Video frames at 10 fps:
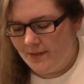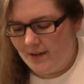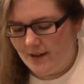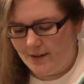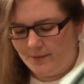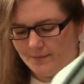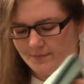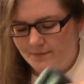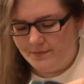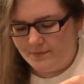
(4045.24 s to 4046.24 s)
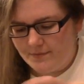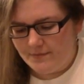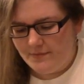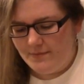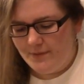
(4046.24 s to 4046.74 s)

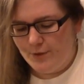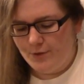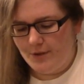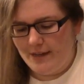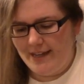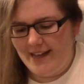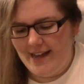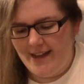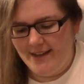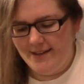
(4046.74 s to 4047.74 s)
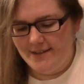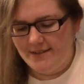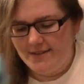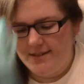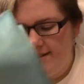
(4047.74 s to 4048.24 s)
So I got
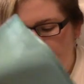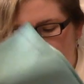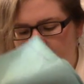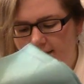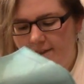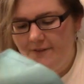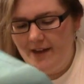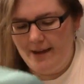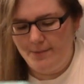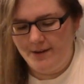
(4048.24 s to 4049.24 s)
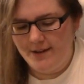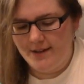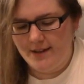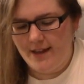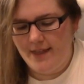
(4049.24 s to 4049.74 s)
the
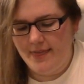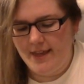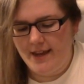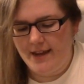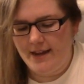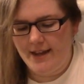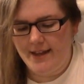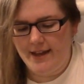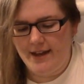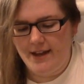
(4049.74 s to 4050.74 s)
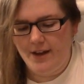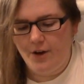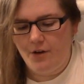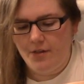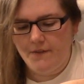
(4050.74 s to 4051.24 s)
fabric, and then I got
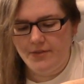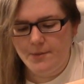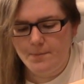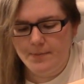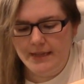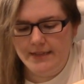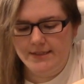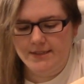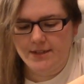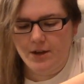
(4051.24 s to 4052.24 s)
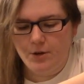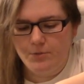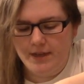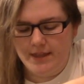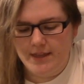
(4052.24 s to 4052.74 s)
all of the beads to go
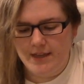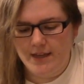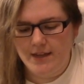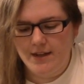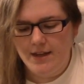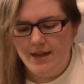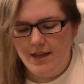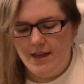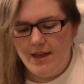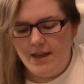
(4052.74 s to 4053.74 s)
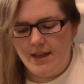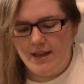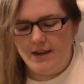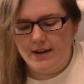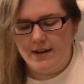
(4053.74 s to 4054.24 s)
with it,
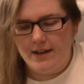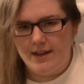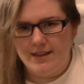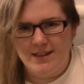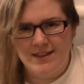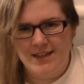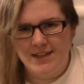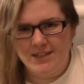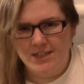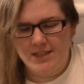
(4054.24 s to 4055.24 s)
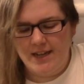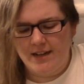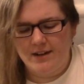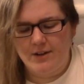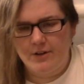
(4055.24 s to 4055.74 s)
and I think it's just,
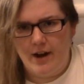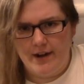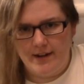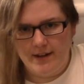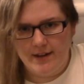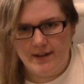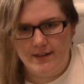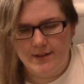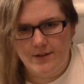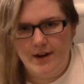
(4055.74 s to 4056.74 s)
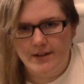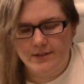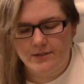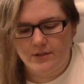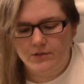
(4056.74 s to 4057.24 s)
and Krynic, I got the
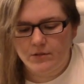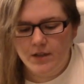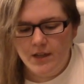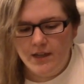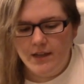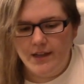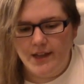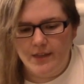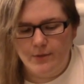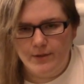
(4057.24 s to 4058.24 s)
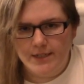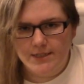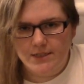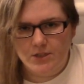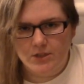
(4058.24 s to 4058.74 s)
Krynic too, and the
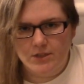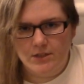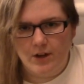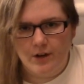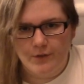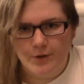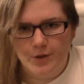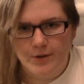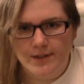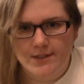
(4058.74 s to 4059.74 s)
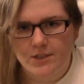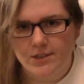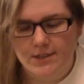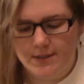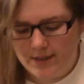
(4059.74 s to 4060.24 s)
rest is just called 4 threads, it's
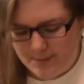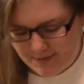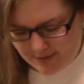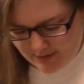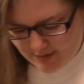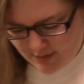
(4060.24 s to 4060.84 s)
just CMC.